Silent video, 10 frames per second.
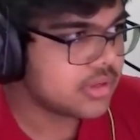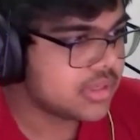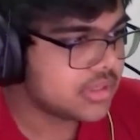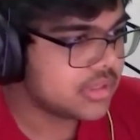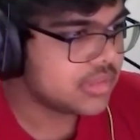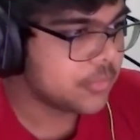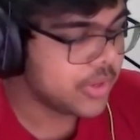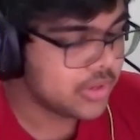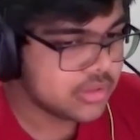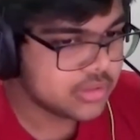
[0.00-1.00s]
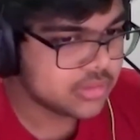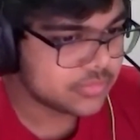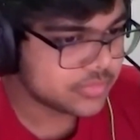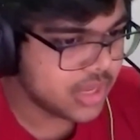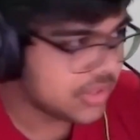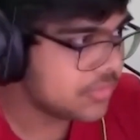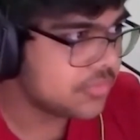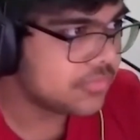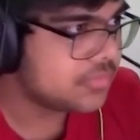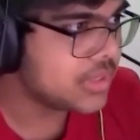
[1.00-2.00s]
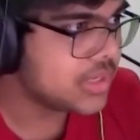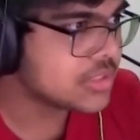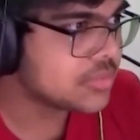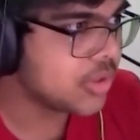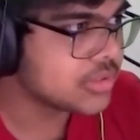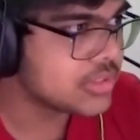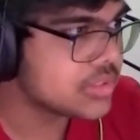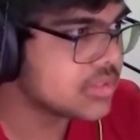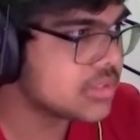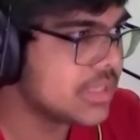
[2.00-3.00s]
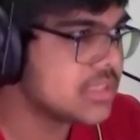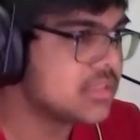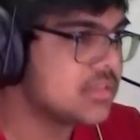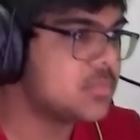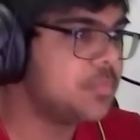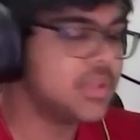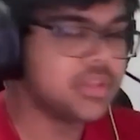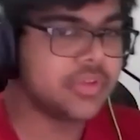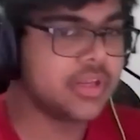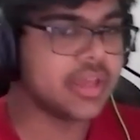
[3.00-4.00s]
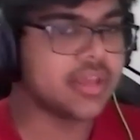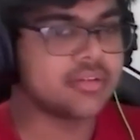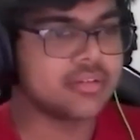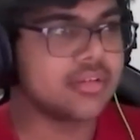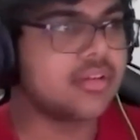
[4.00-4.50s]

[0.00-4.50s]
We're gonna, now that we've finished processes, let's spin the wheel again.